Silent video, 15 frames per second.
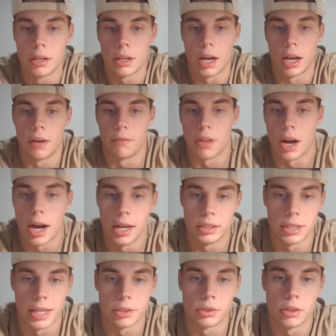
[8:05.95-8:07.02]
kind of the
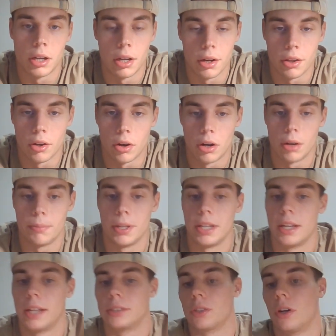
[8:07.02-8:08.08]
highest echelon of the
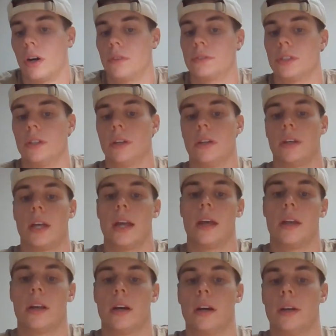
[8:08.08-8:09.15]
Army as an officer,
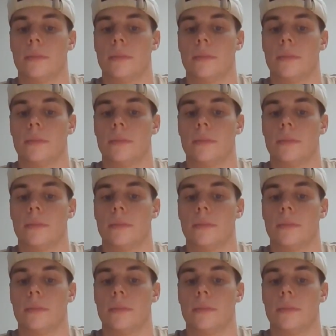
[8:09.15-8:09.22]
and